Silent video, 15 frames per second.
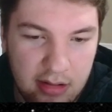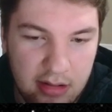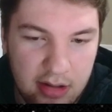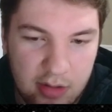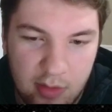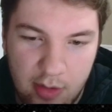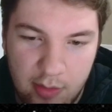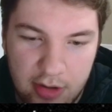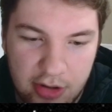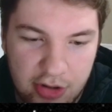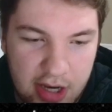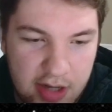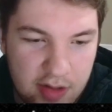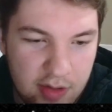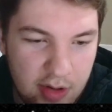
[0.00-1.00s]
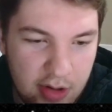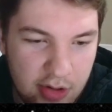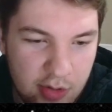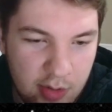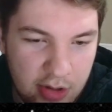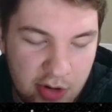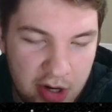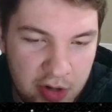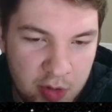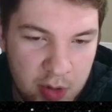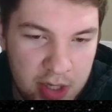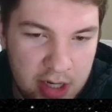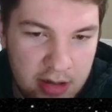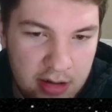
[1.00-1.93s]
Do I want to chase or do I just want to try and trade it?